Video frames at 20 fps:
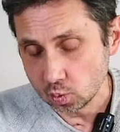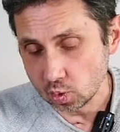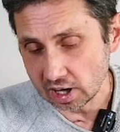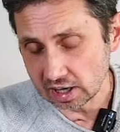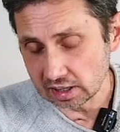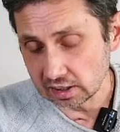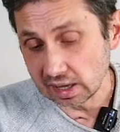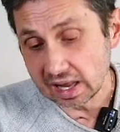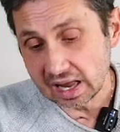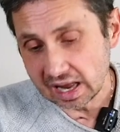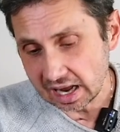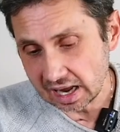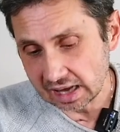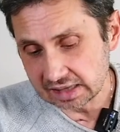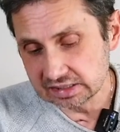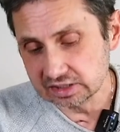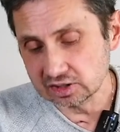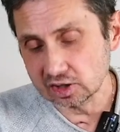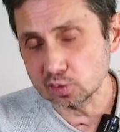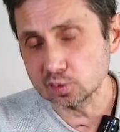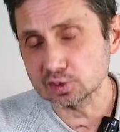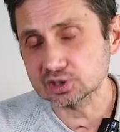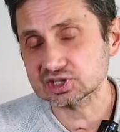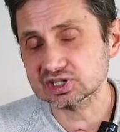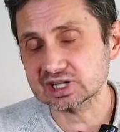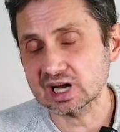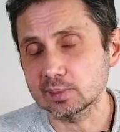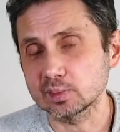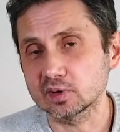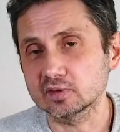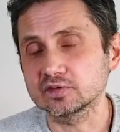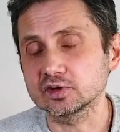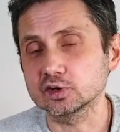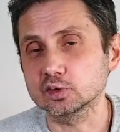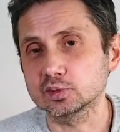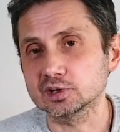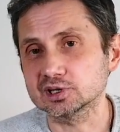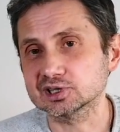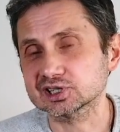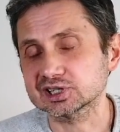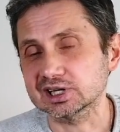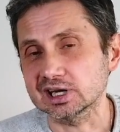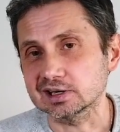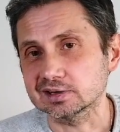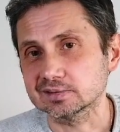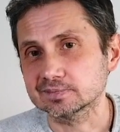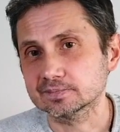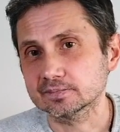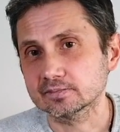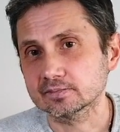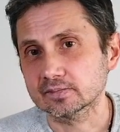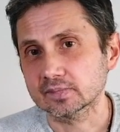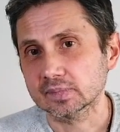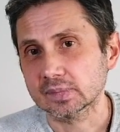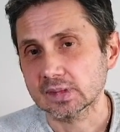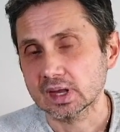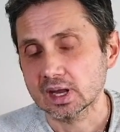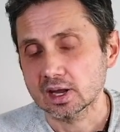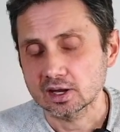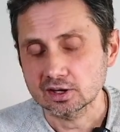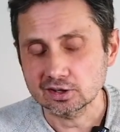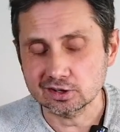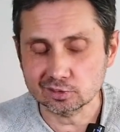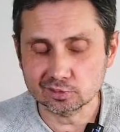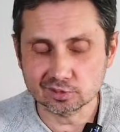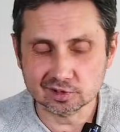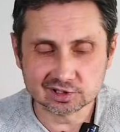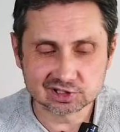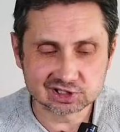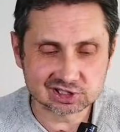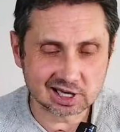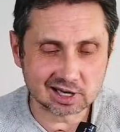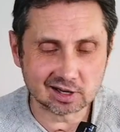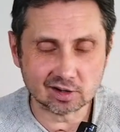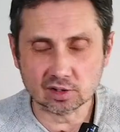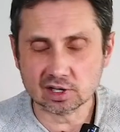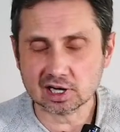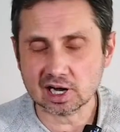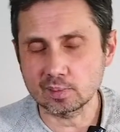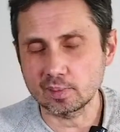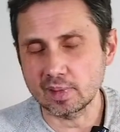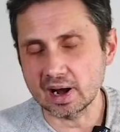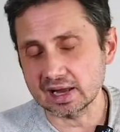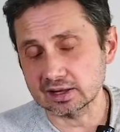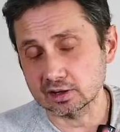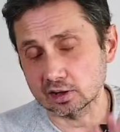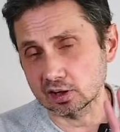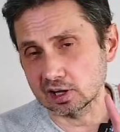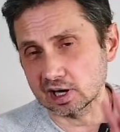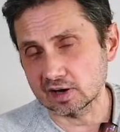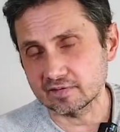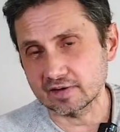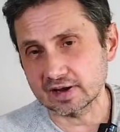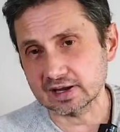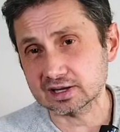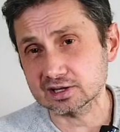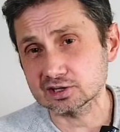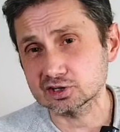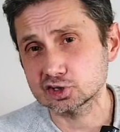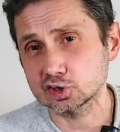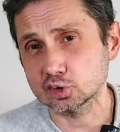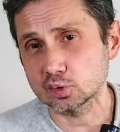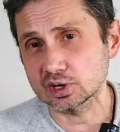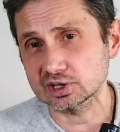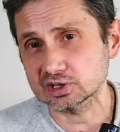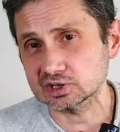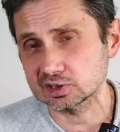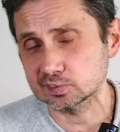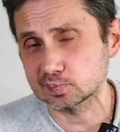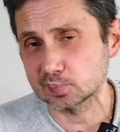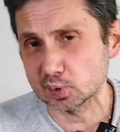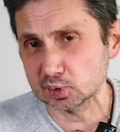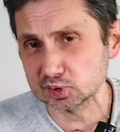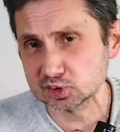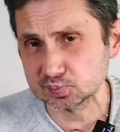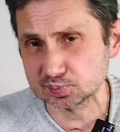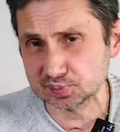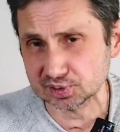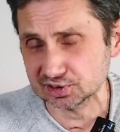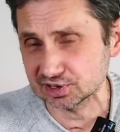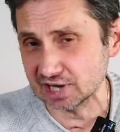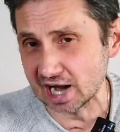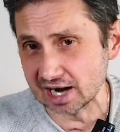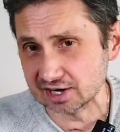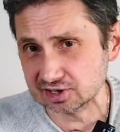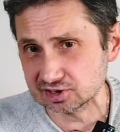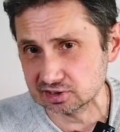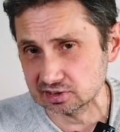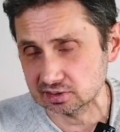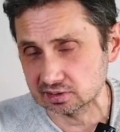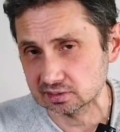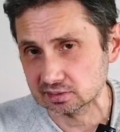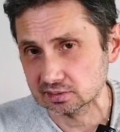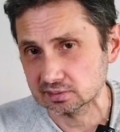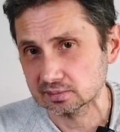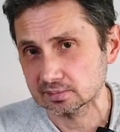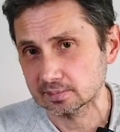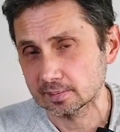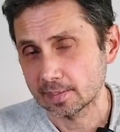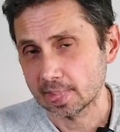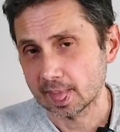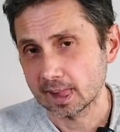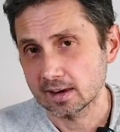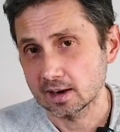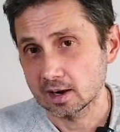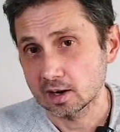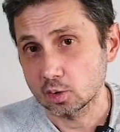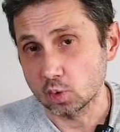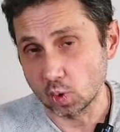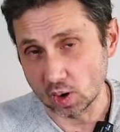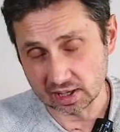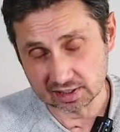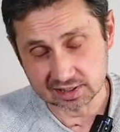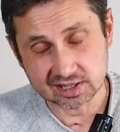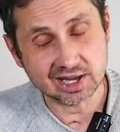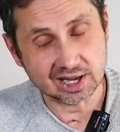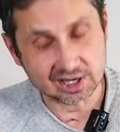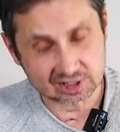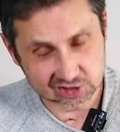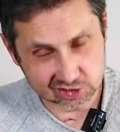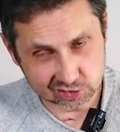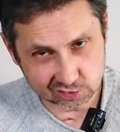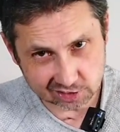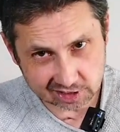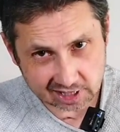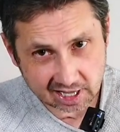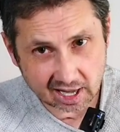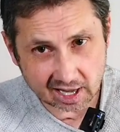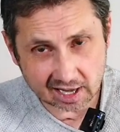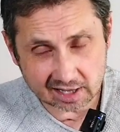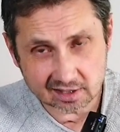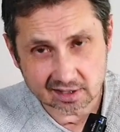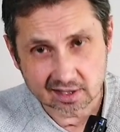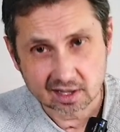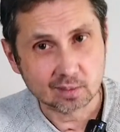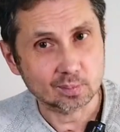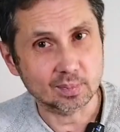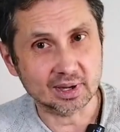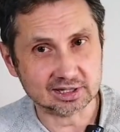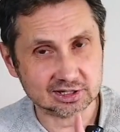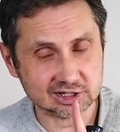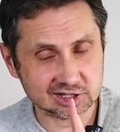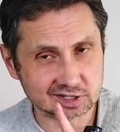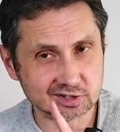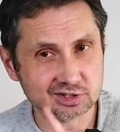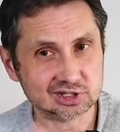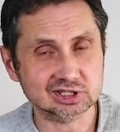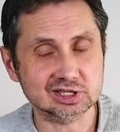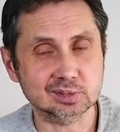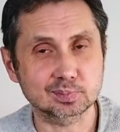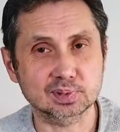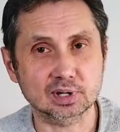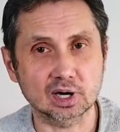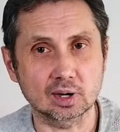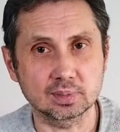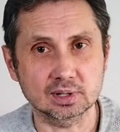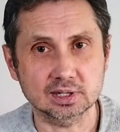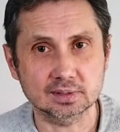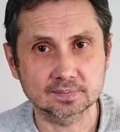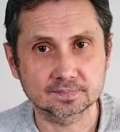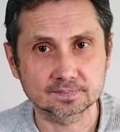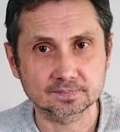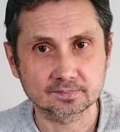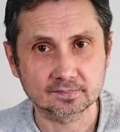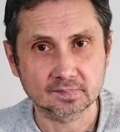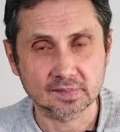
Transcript: Well, I know what some of you will say. You will say, oh, come on, Olaf, I can do it in post-production. Well, yes, you can, but here's the problem.